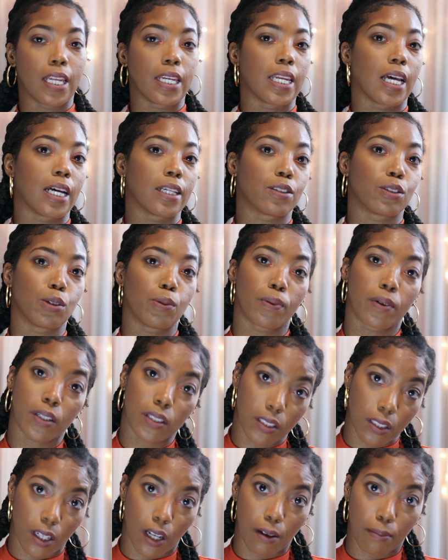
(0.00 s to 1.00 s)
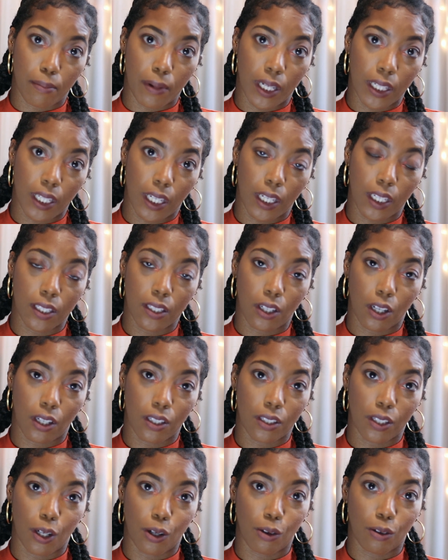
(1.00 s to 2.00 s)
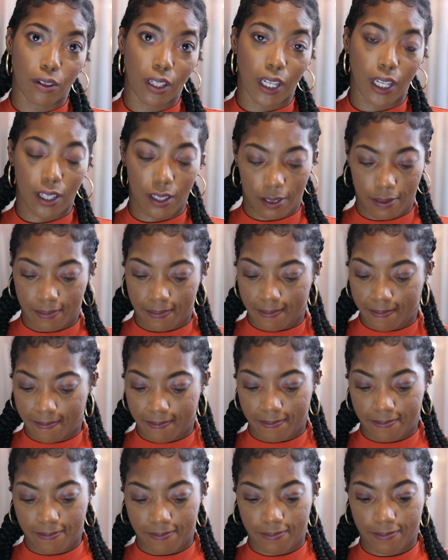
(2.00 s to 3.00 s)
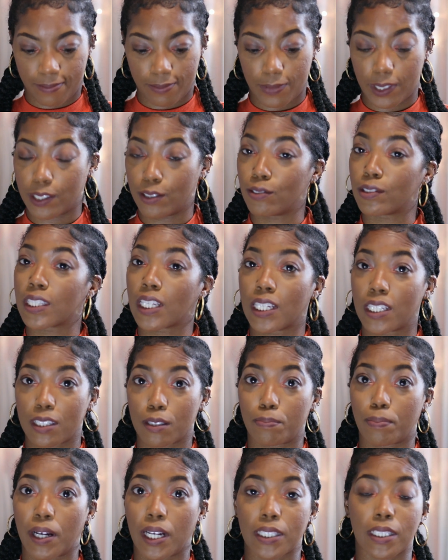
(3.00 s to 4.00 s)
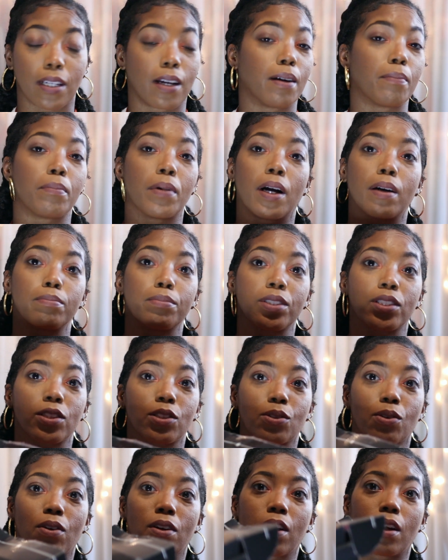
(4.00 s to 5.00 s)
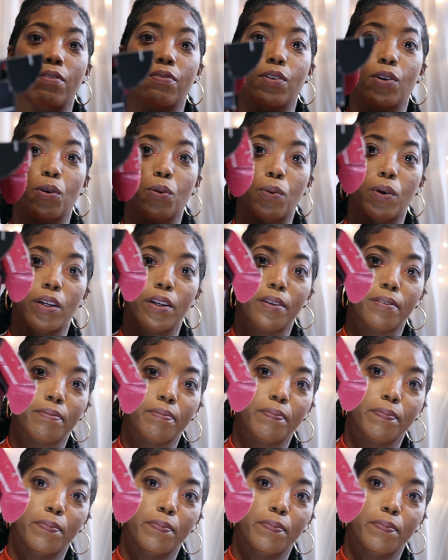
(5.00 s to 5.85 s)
Now, I do want to start by letting y'all know that when you see this box, I'm, I'm going to just hold it up real quick.